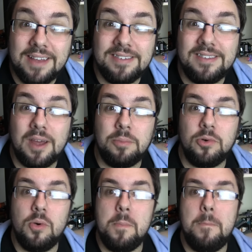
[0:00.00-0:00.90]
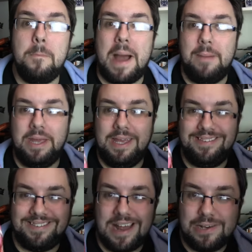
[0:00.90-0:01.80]
is a double bammy
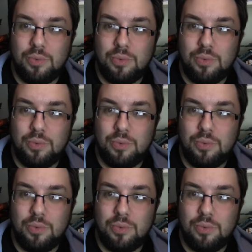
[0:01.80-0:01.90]
slash